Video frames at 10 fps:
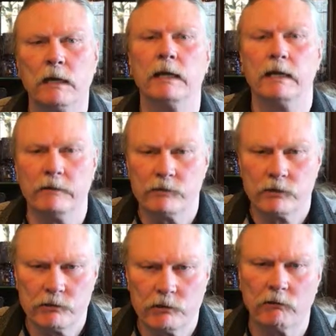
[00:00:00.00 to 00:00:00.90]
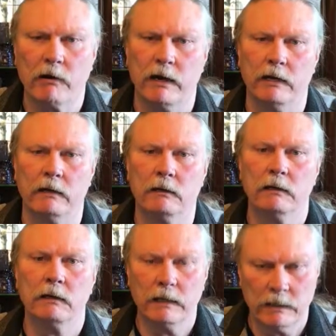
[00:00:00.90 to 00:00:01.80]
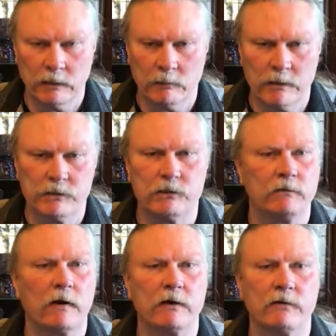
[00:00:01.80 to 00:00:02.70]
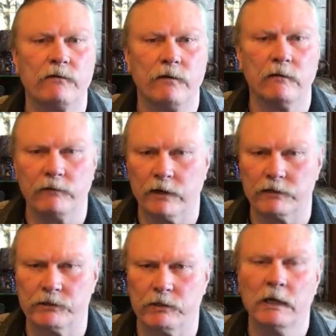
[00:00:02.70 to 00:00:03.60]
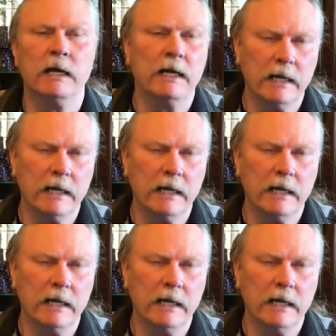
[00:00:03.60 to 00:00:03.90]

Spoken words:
He gives us a grade in the midst of our affliction.